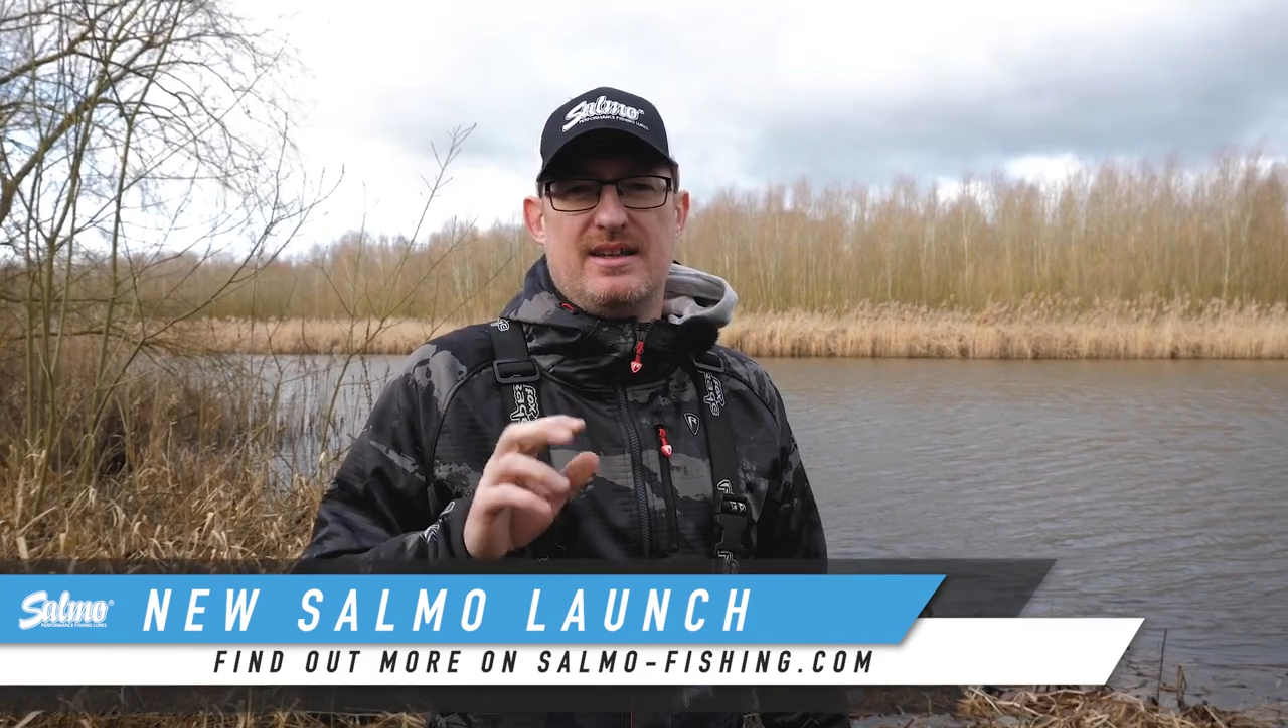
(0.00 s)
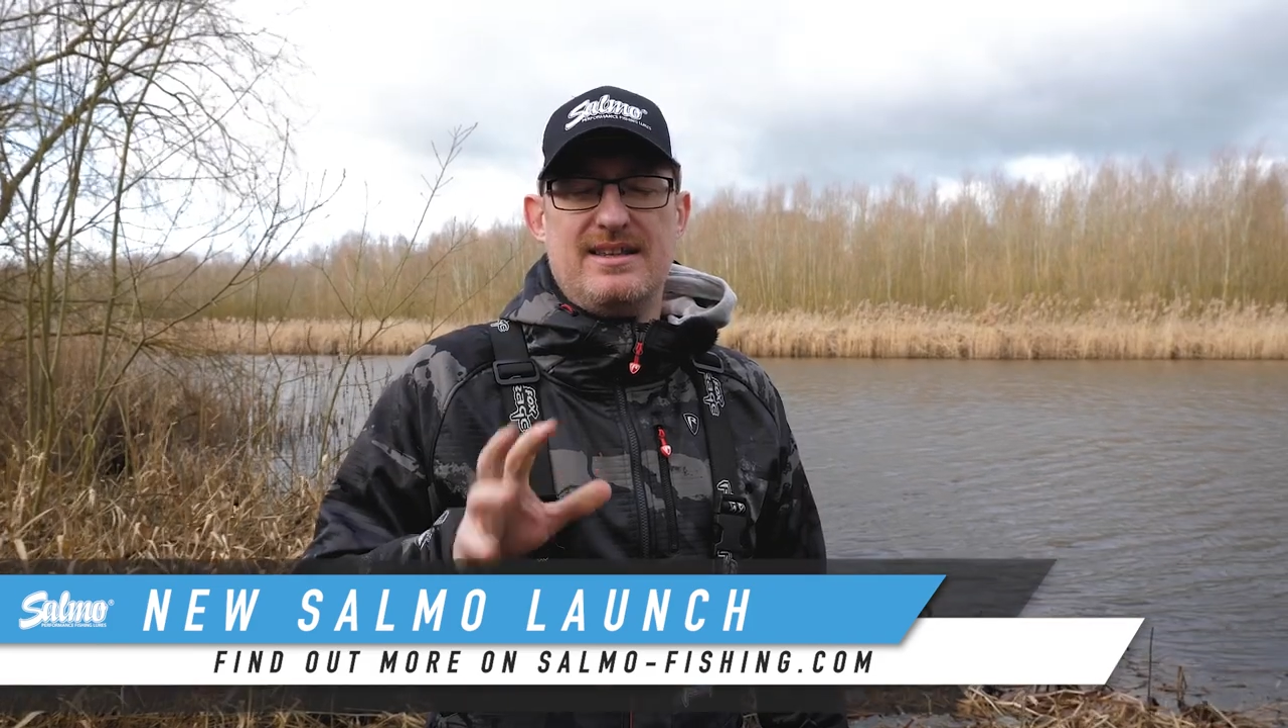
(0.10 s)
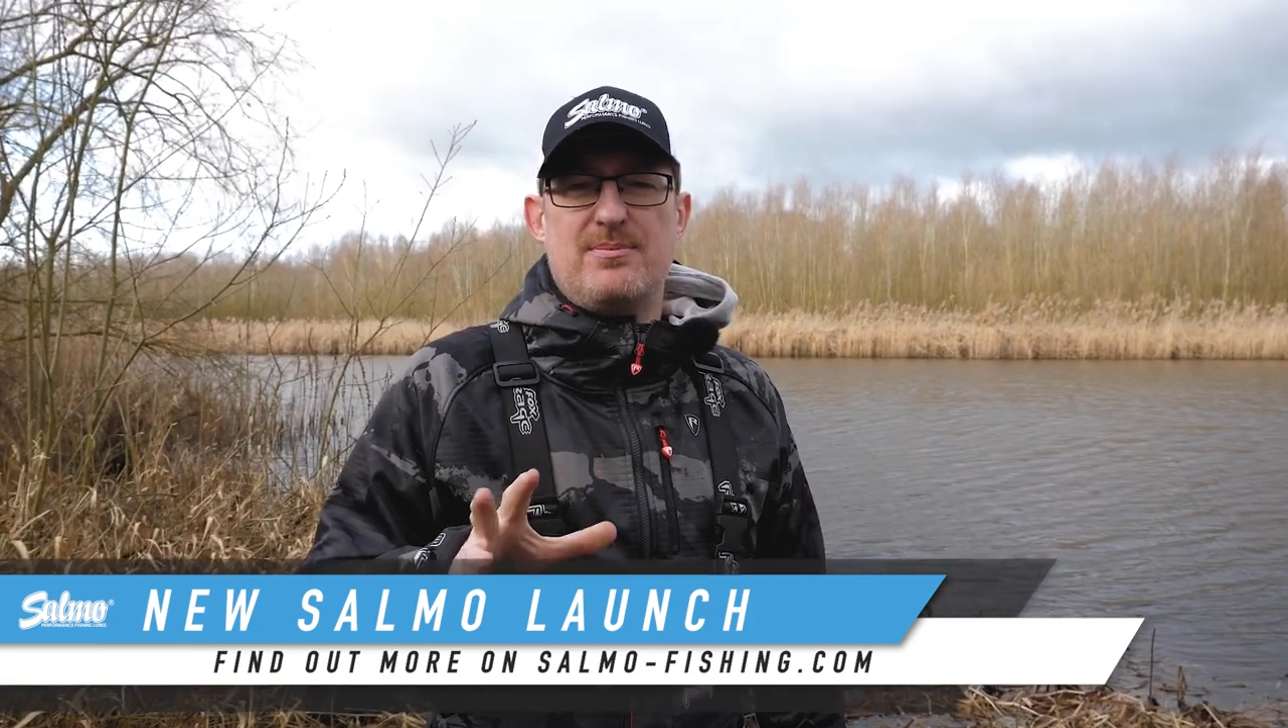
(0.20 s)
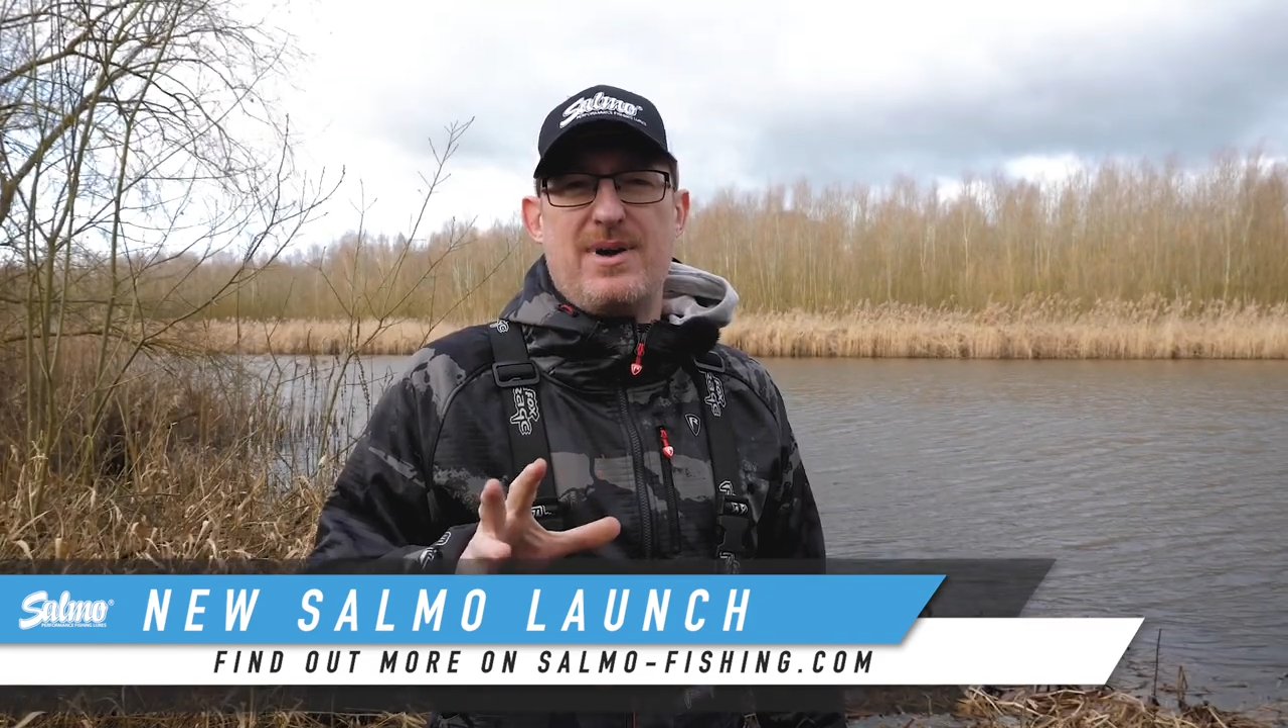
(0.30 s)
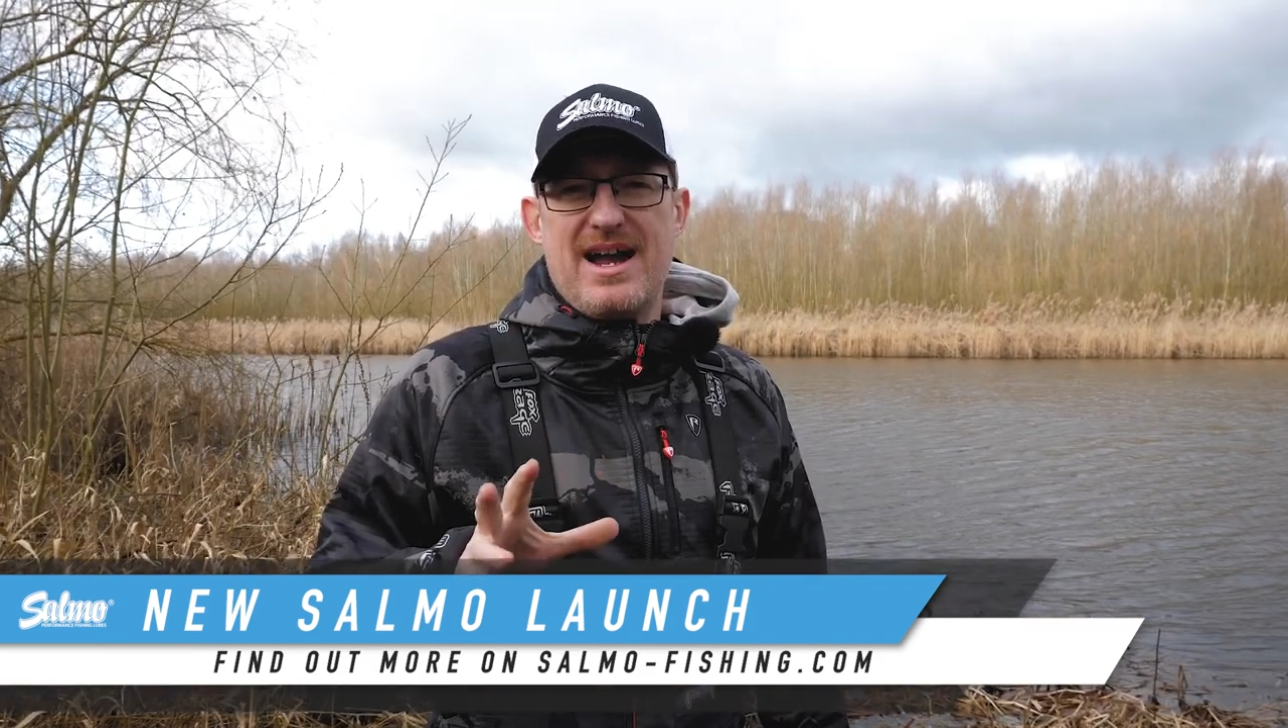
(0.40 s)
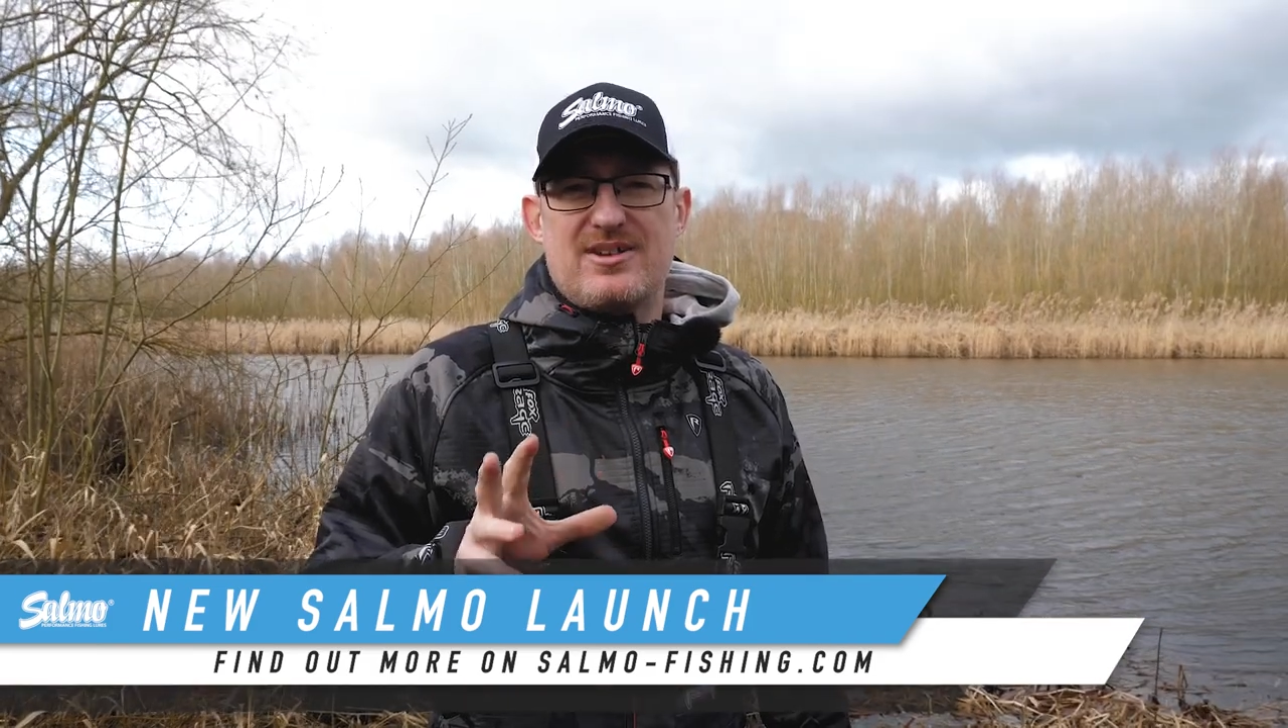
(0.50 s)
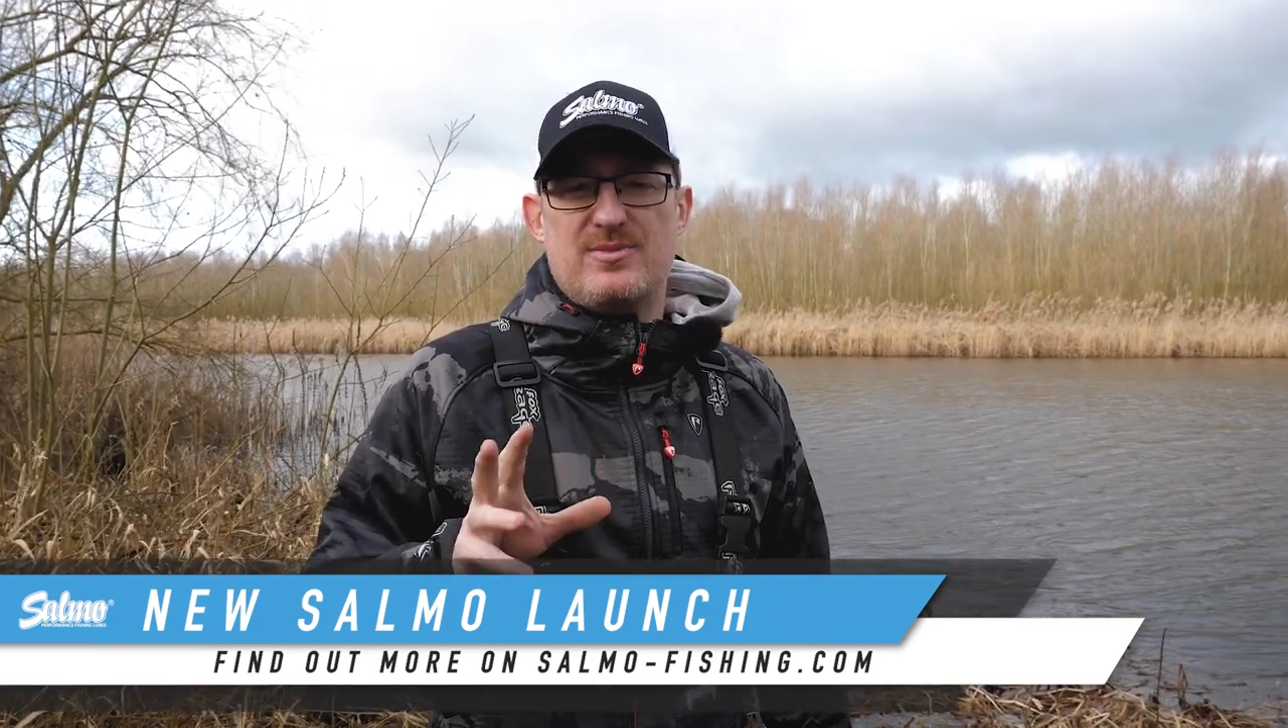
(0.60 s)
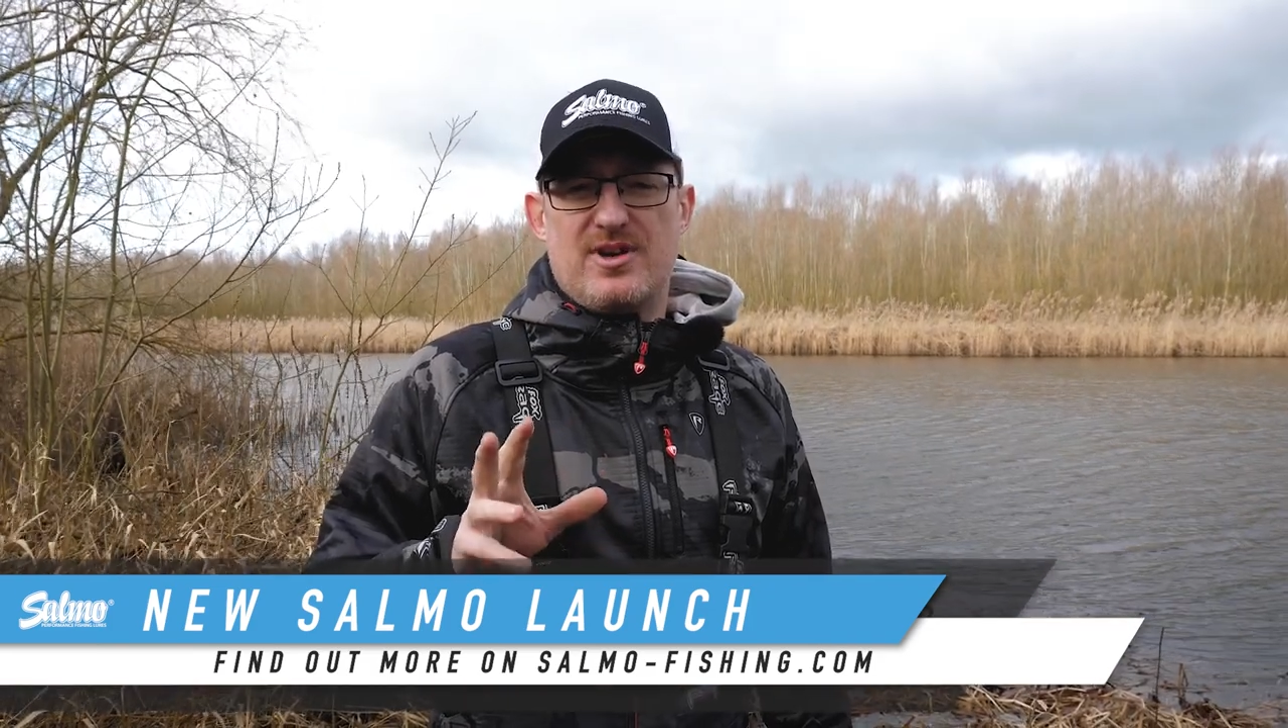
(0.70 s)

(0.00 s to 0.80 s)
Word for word: In the packs